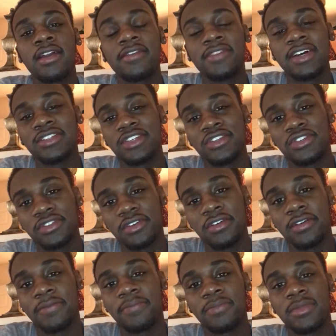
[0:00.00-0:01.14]
Cavante
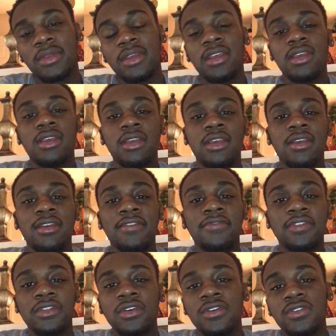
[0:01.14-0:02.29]
Shaw. And
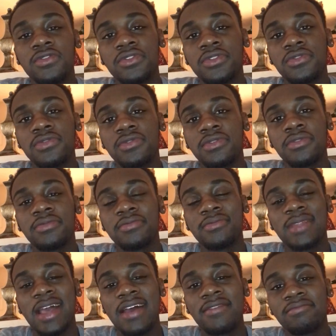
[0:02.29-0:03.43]
for those who
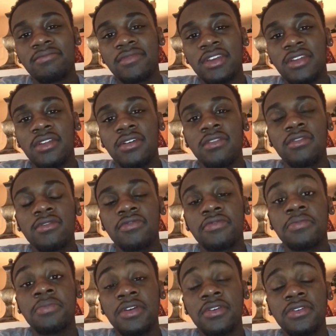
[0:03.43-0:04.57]
not,
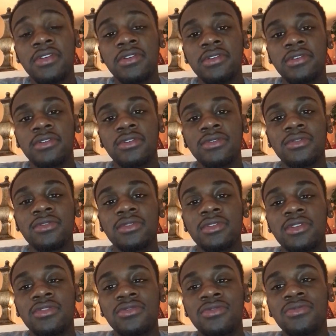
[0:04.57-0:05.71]
familiar or
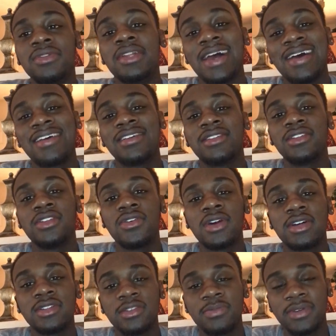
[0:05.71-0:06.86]
do not know
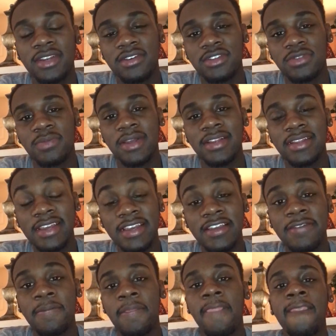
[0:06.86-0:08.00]
how to pronounce my
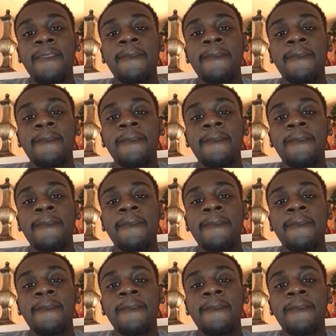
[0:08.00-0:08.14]
name,